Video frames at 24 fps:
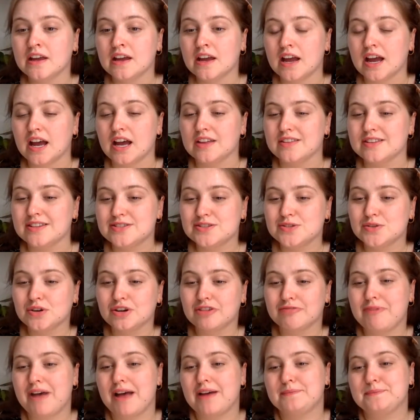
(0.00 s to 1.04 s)
This talk of
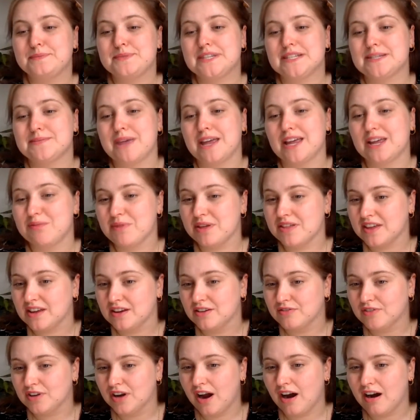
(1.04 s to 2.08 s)
maps is making me think
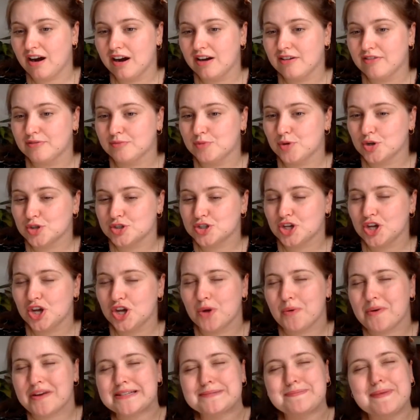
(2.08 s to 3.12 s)
of Clara from Doctor
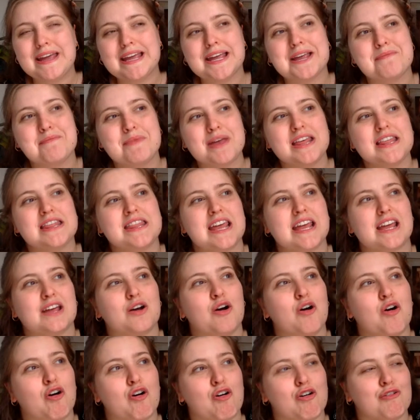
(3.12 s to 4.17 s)
Who. It's making me think
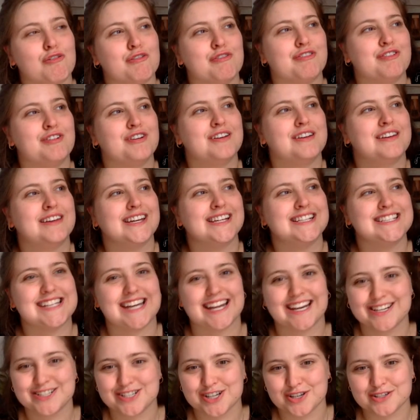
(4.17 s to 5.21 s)
of
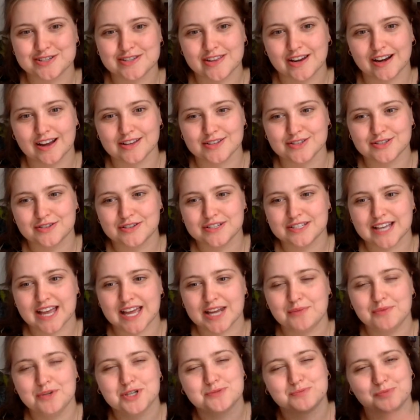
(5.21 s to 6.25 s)
Indiana Jones and the Last
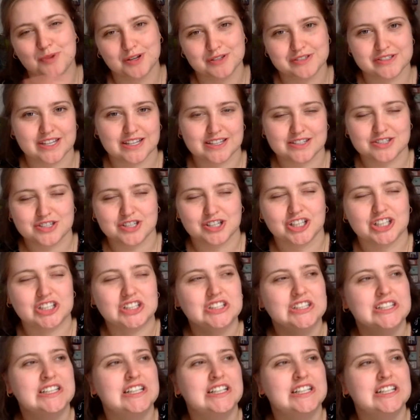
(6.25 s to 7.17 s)
Crusade, which most things do.